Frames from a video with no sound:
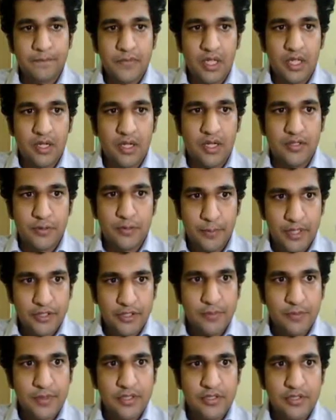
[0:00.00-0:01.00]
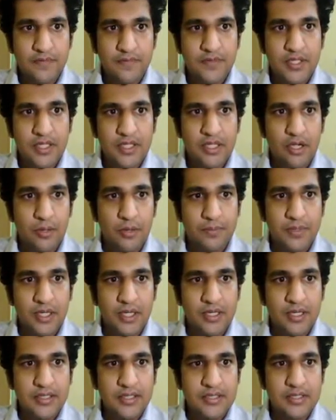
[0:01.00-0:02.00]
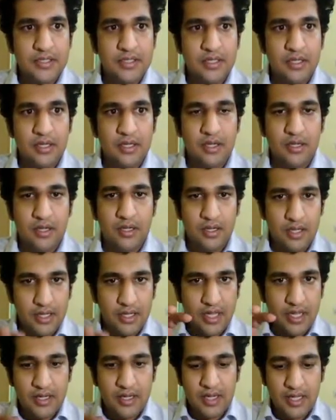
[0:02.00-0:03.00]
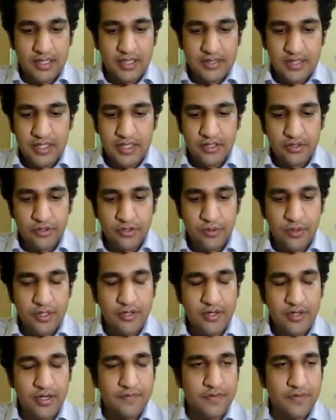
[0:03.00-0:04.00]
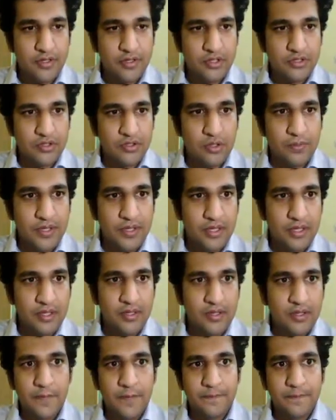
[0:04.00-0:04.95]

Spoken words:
The measurements of the optic disc, again, as seen through a direct fundoscopy,